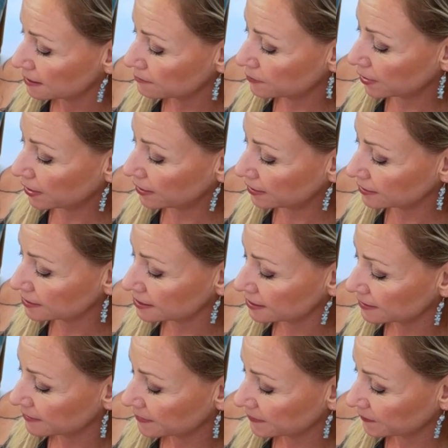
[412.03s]
But
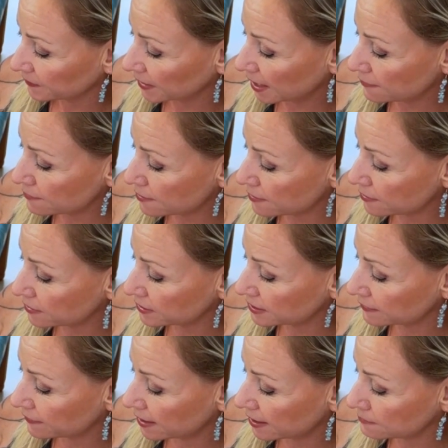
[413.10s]
even though they're the
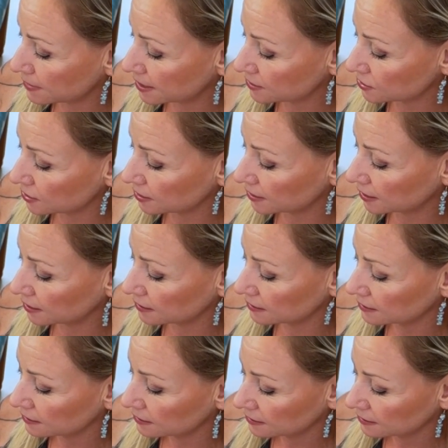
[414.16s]
Divine Masculine,